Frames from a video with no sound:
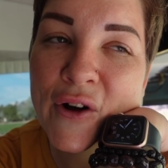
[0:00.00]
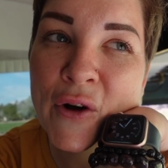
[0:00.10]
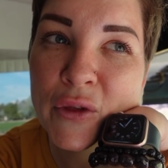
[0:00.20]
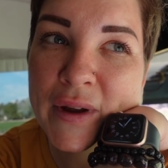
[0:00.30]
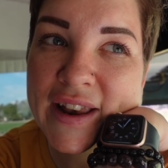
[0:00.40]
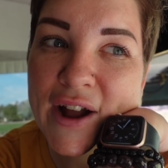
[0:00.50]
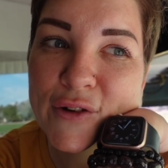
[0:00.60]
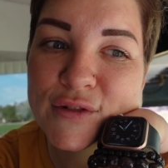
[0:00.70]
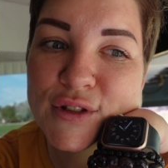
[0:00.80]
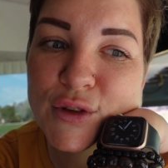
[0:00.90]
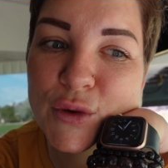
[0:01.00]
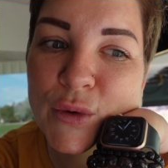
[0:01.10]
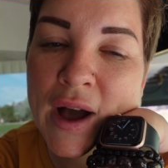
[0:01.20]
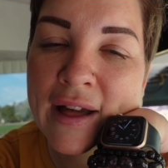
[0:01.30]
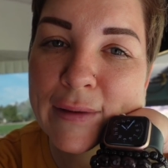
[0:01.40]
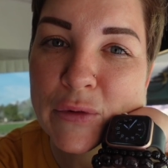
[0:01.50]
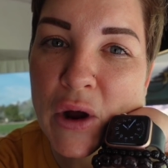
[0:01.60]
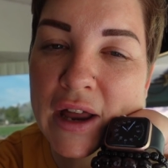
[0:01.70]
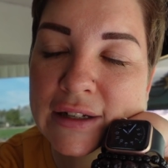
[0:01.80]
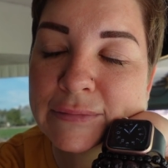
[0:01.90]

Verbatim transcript: all the way down to Islamorada.